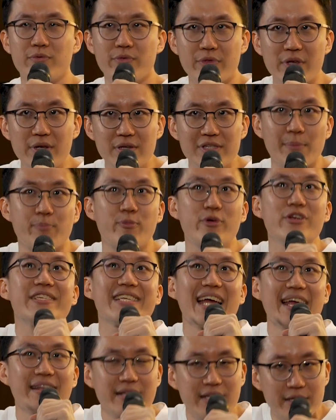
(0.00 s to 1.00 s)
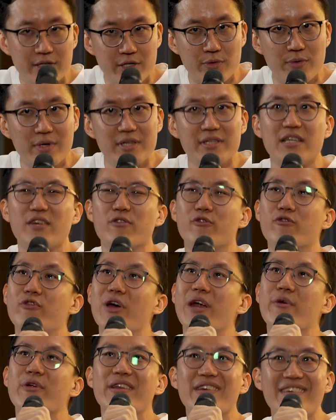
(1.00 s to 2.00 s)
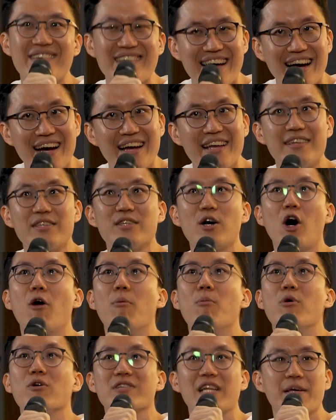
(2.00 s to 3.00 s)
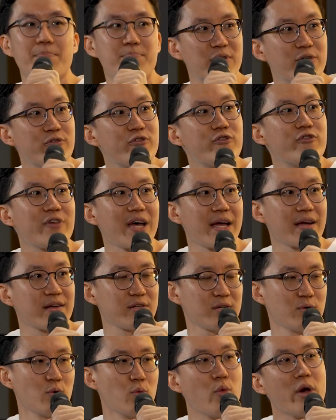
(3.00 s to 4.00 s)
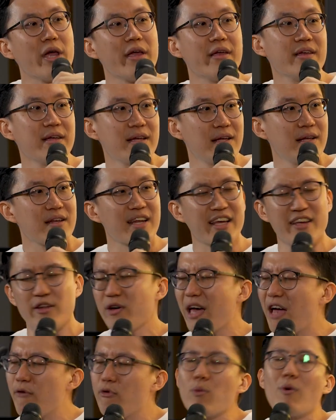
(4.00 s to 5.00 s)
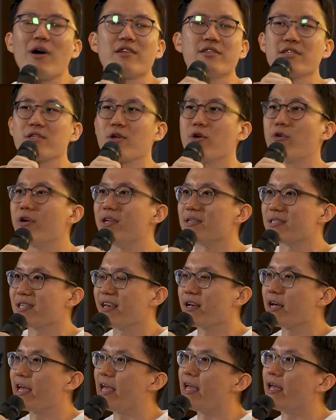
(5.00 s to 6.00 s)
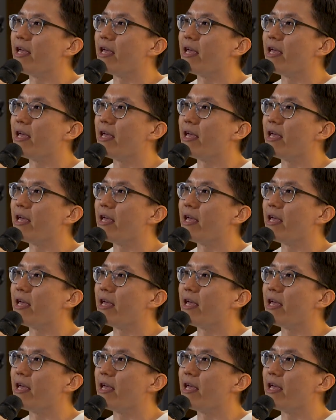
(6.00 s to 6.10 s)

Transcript: things are presented to us in a very nice, almost like perfect way. Like, everyone's story is like